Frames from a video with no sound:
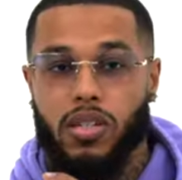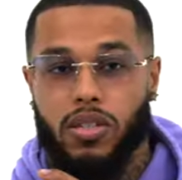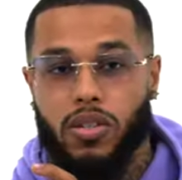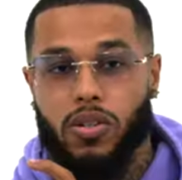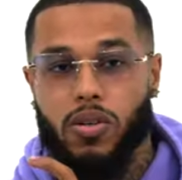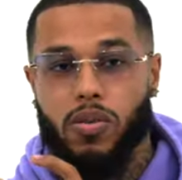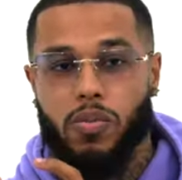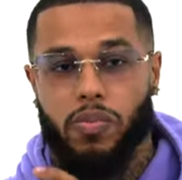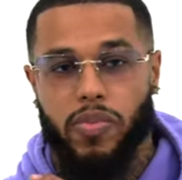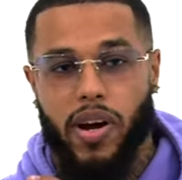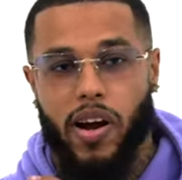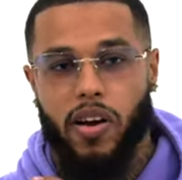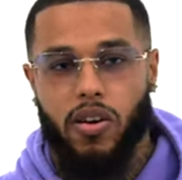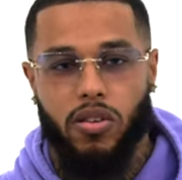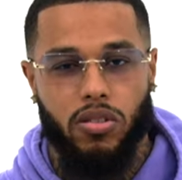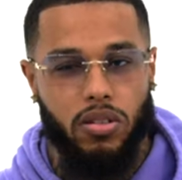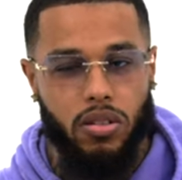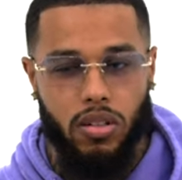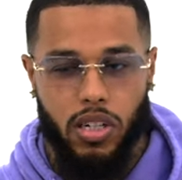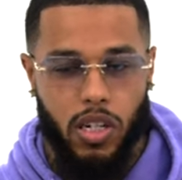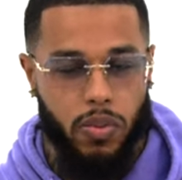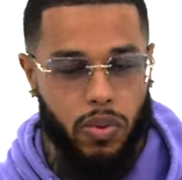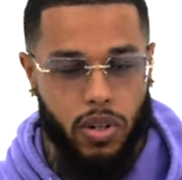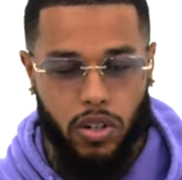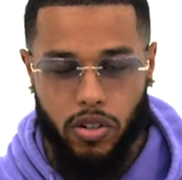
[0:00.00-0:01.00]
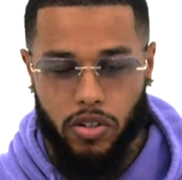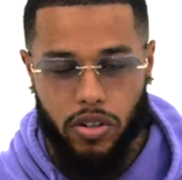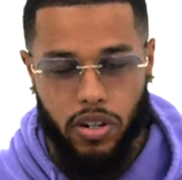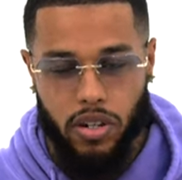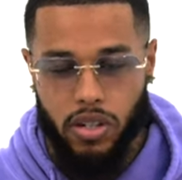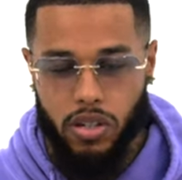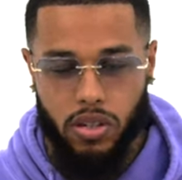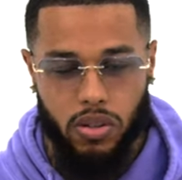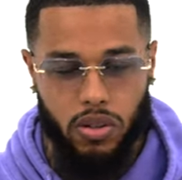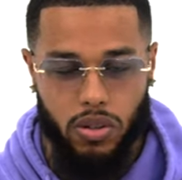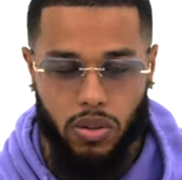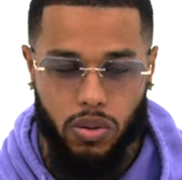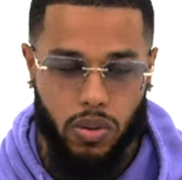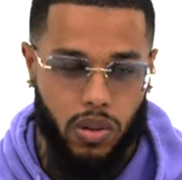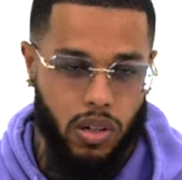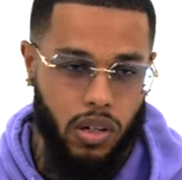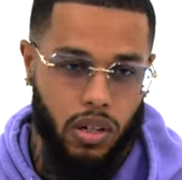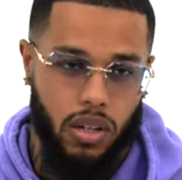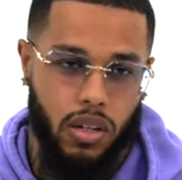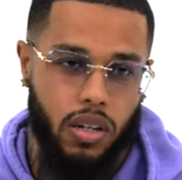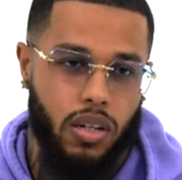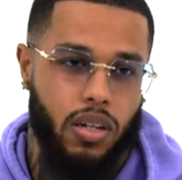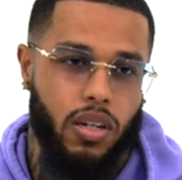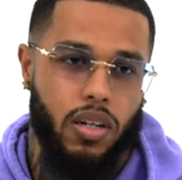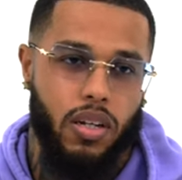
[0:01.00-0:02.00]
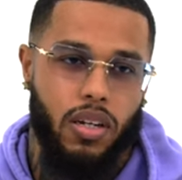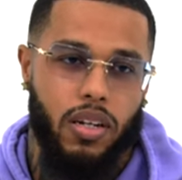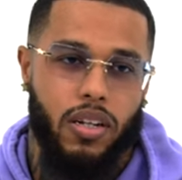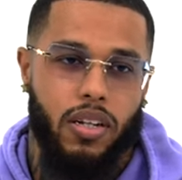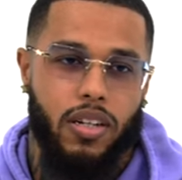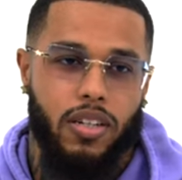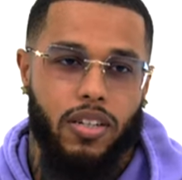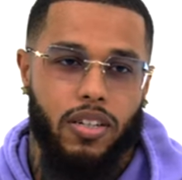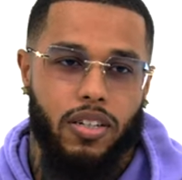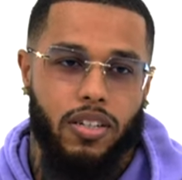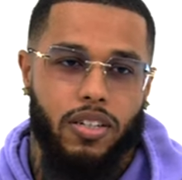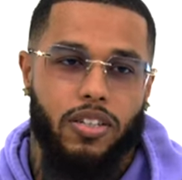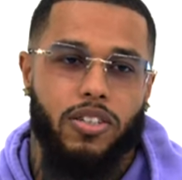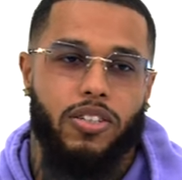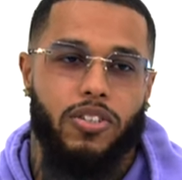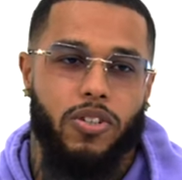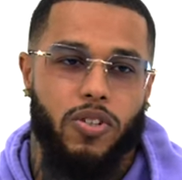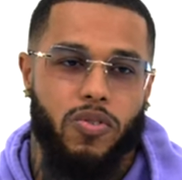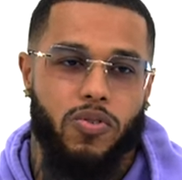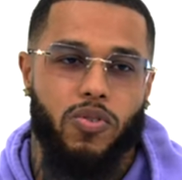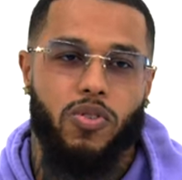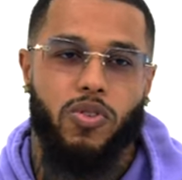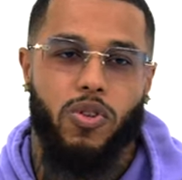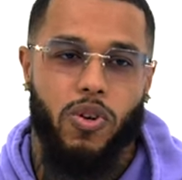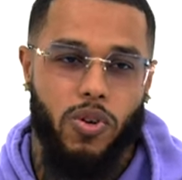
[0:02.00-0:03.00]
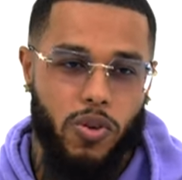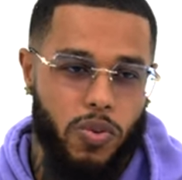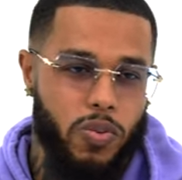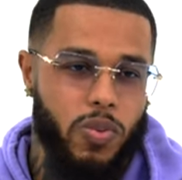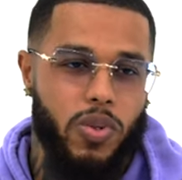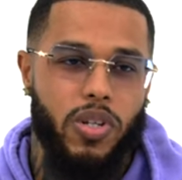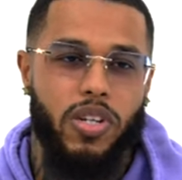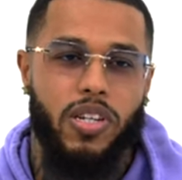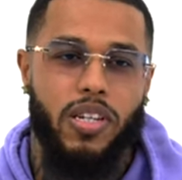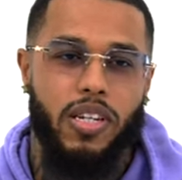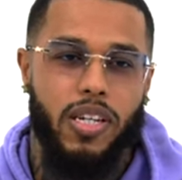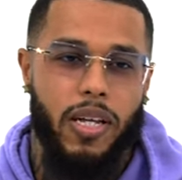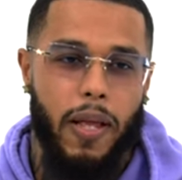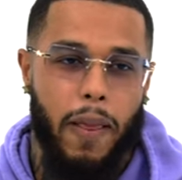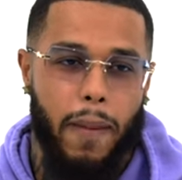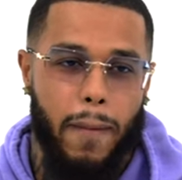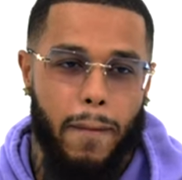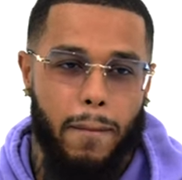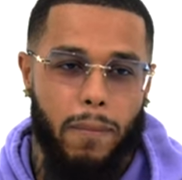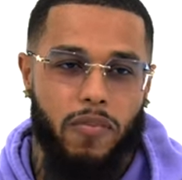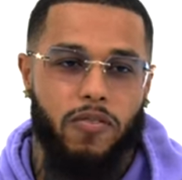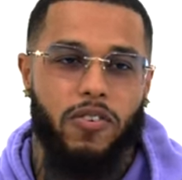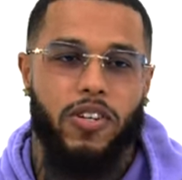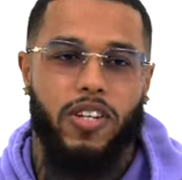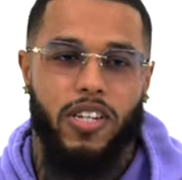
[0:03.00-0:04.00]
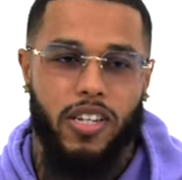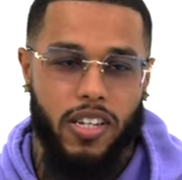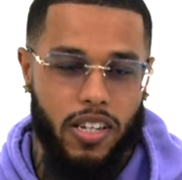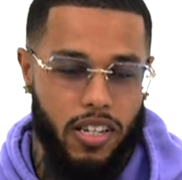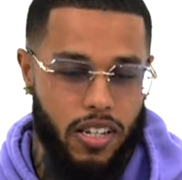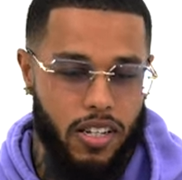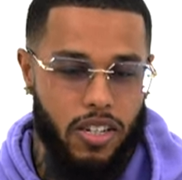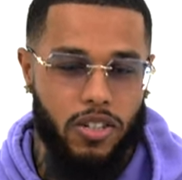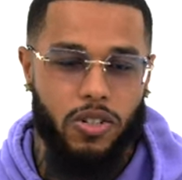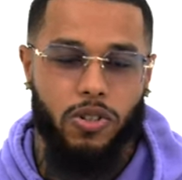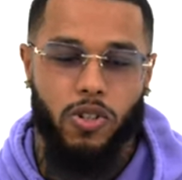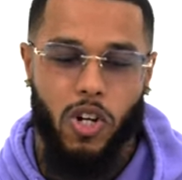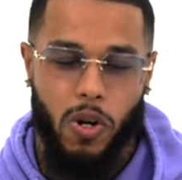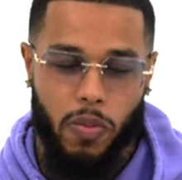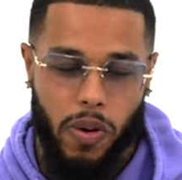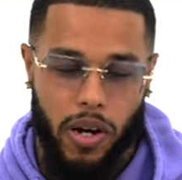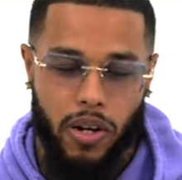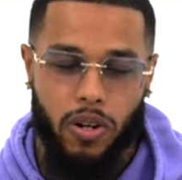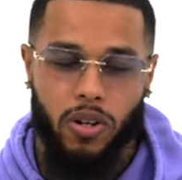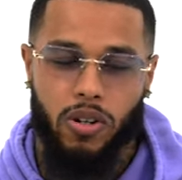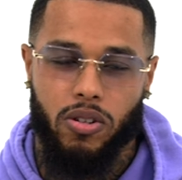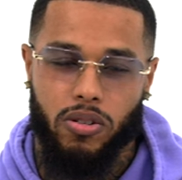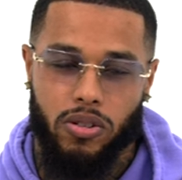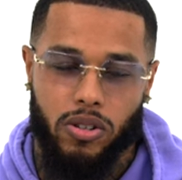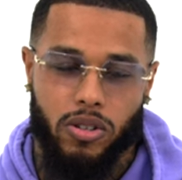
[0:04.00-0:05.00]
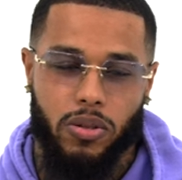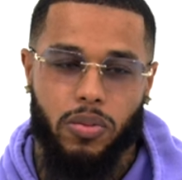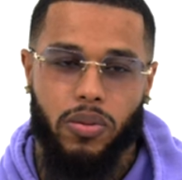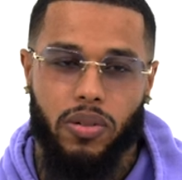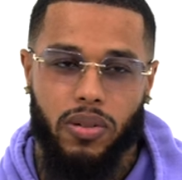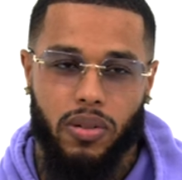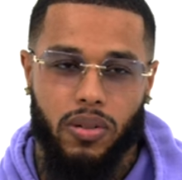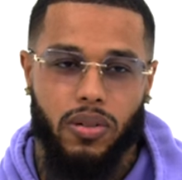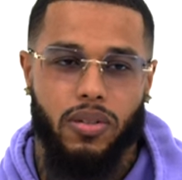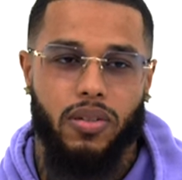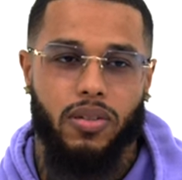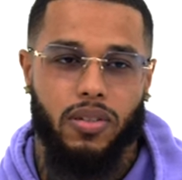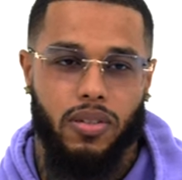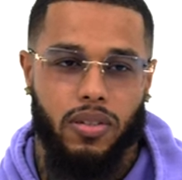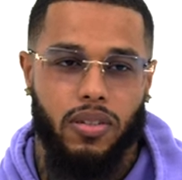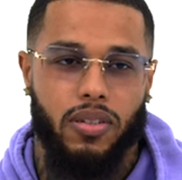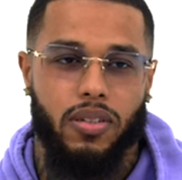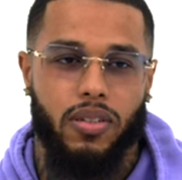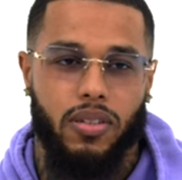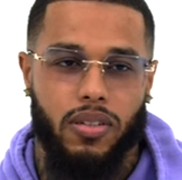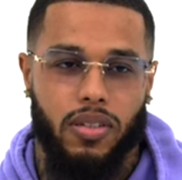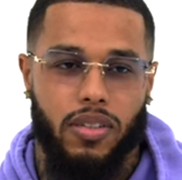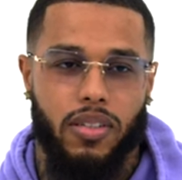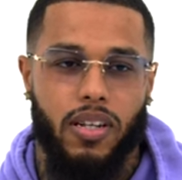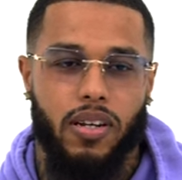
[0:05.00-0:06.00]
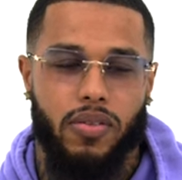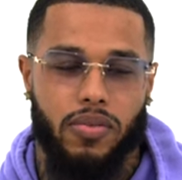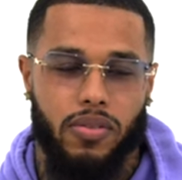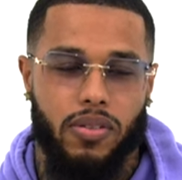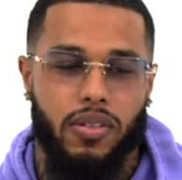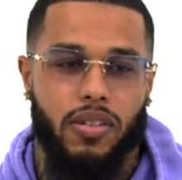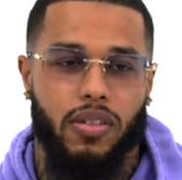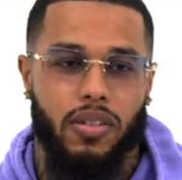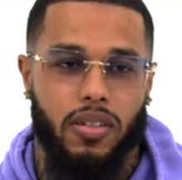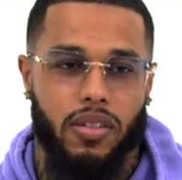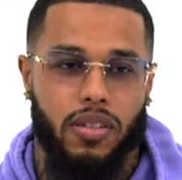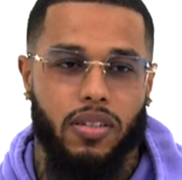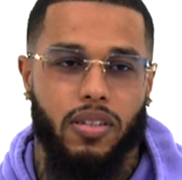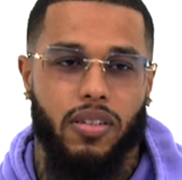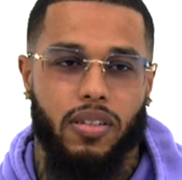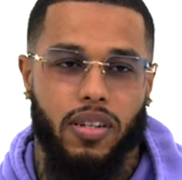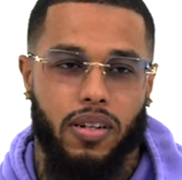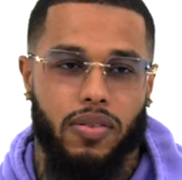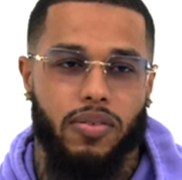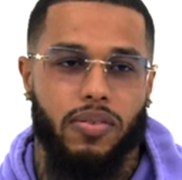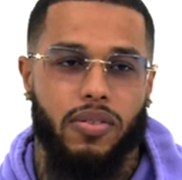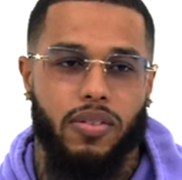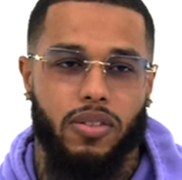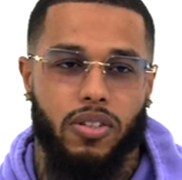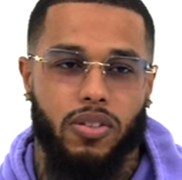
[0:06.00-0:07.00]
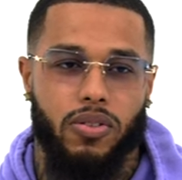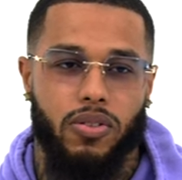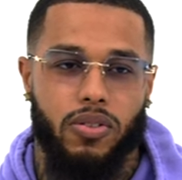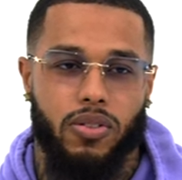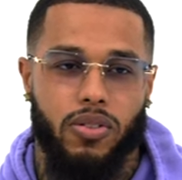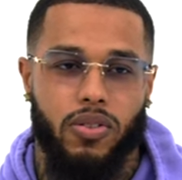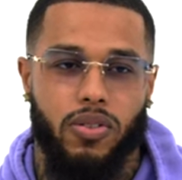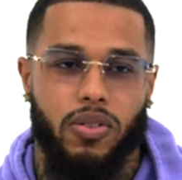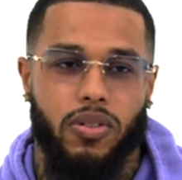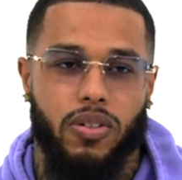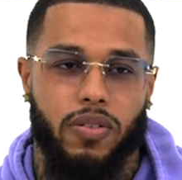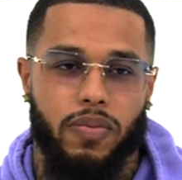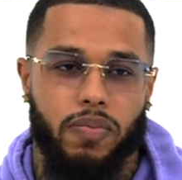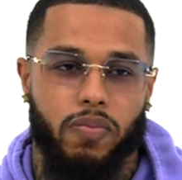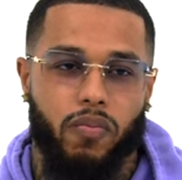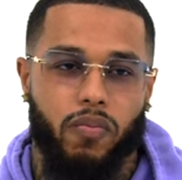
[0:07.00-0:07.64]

as a comparison, and they went crazy on Twitter. Okay, right. So if you know me yeah. years, you know about the orange pill. Okay, okay. Definitely. definitely how, sure.